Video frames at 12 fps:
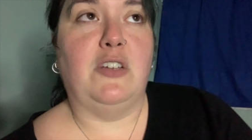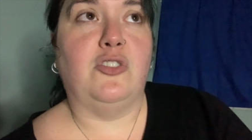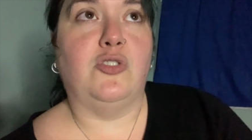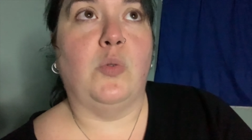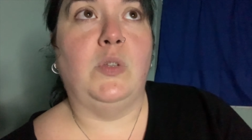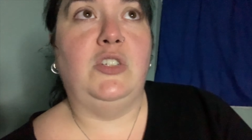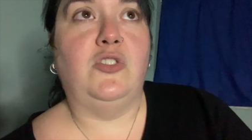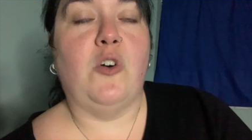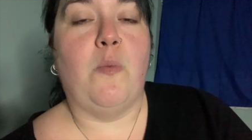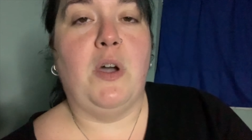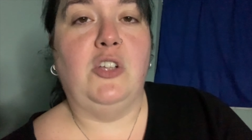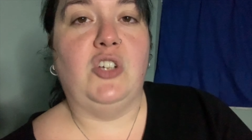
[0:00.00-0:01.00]
there's only so
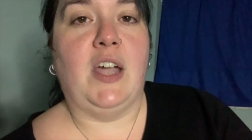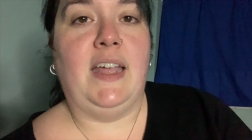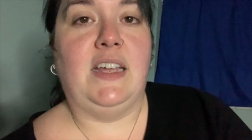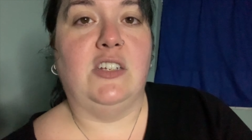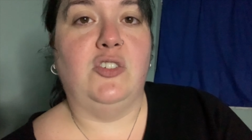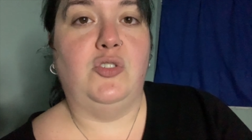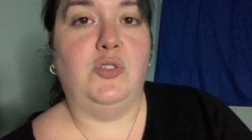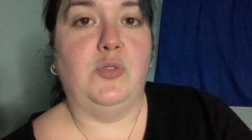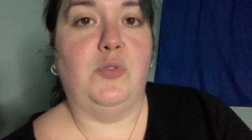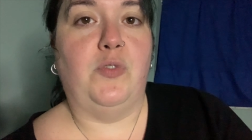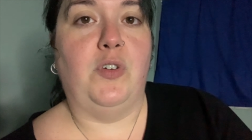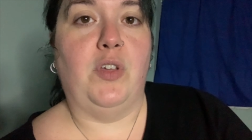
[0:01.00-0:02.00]
much I can
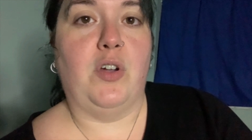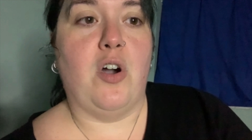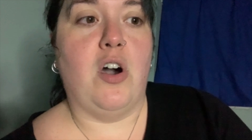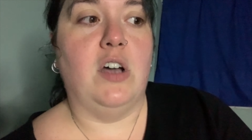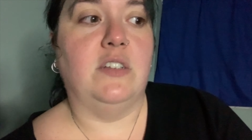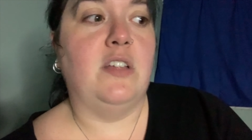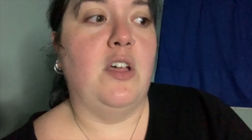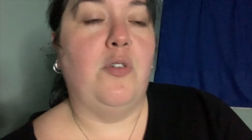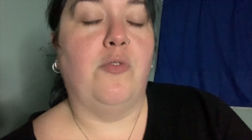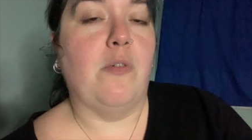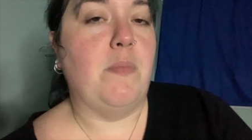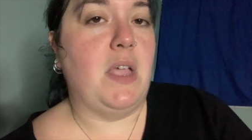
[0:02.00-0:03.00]
do for the cause
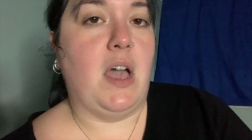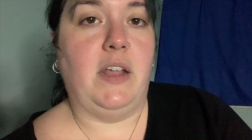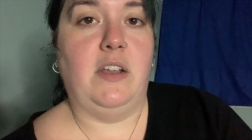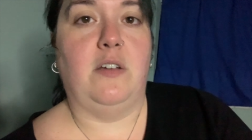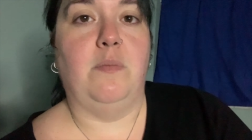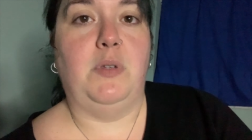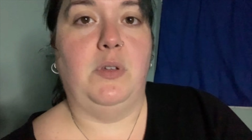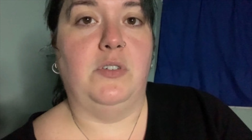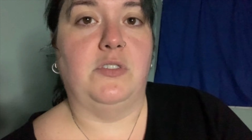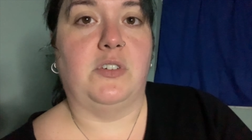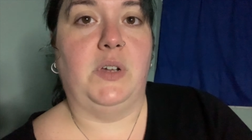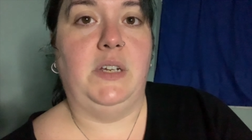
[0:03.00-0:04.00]
from behind a computer
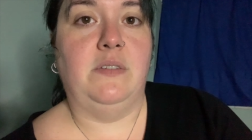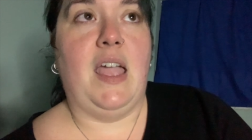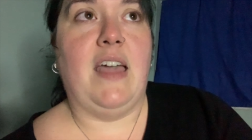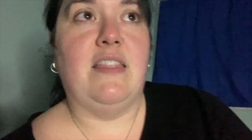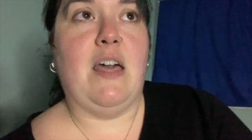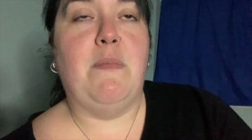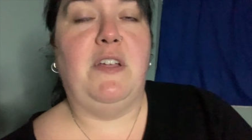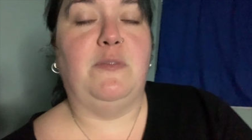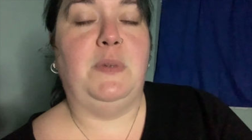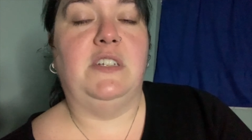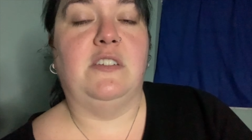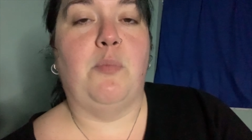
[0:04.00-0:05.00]
screen. And that makes
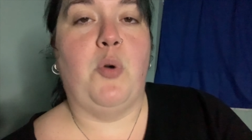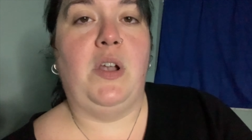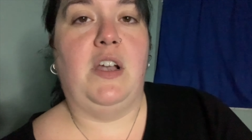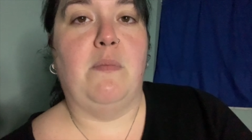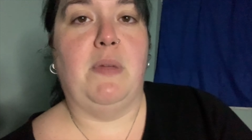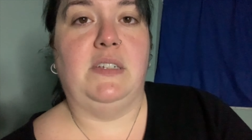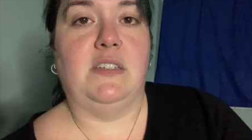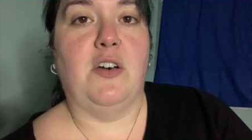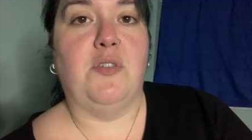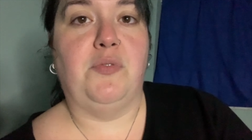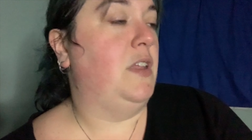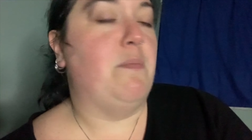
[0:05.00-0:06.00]
me disappointed in
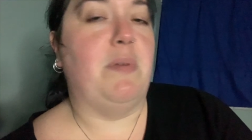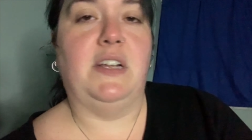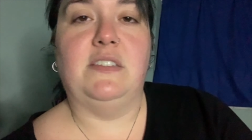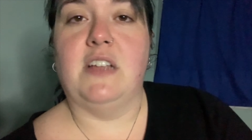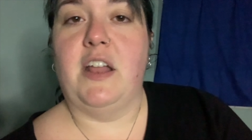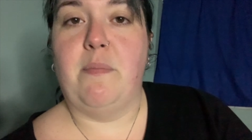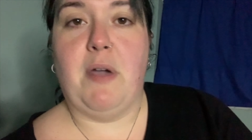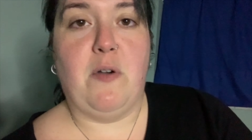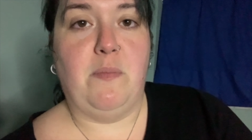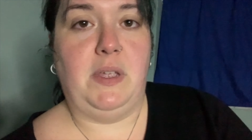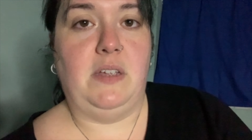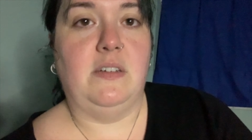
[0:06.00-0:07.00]
myself. But it's not
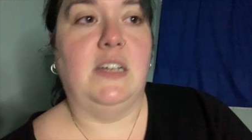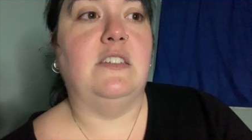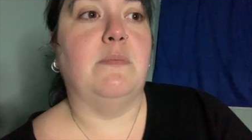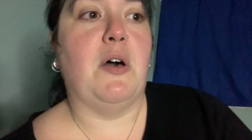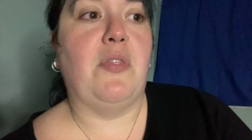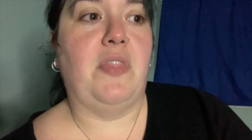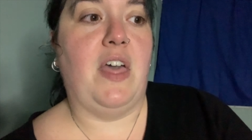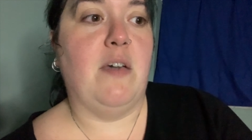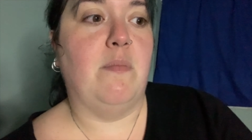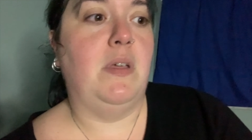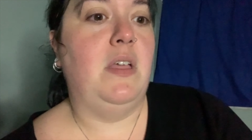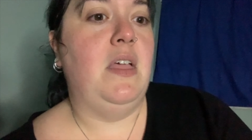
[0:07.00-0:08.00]
about me, it's about
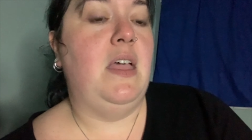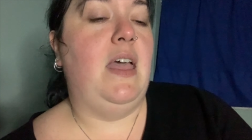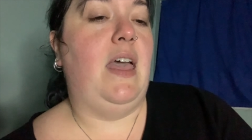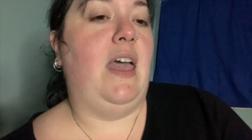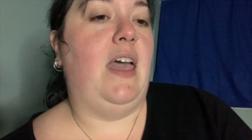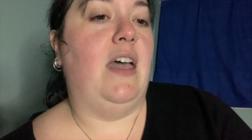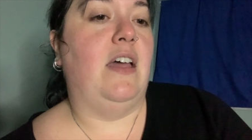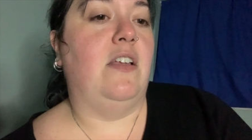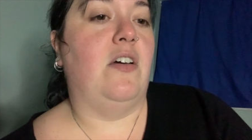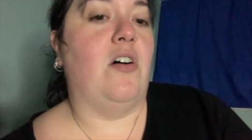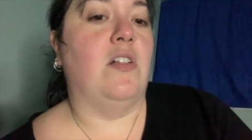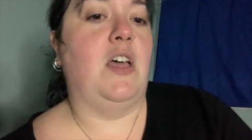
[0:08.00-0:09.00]
them. And
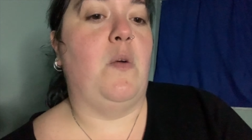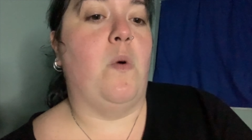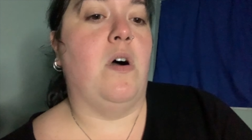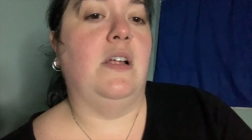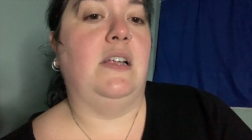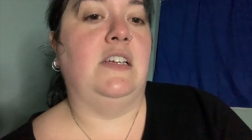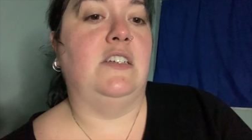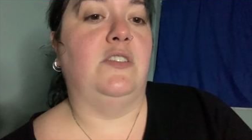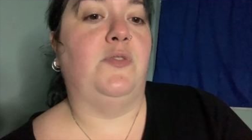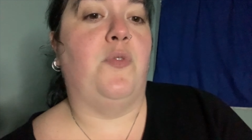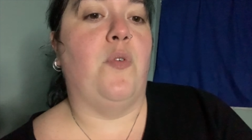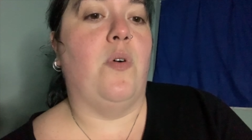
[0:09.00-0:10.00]
all I want is
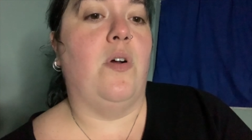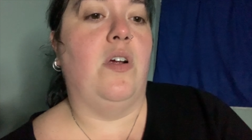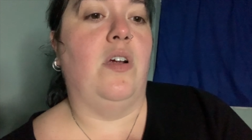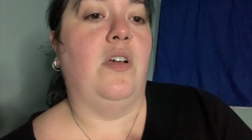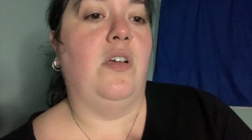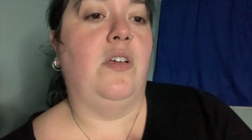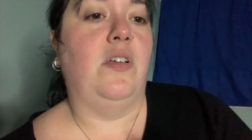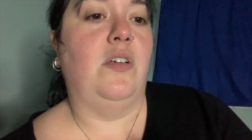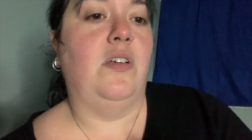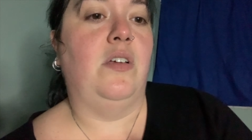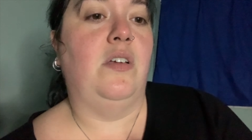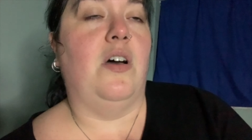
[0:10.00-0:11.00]
for,
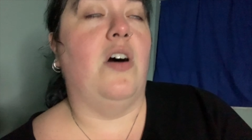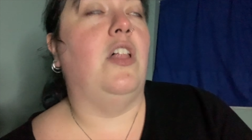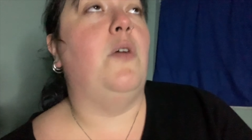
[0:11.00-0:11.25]
all I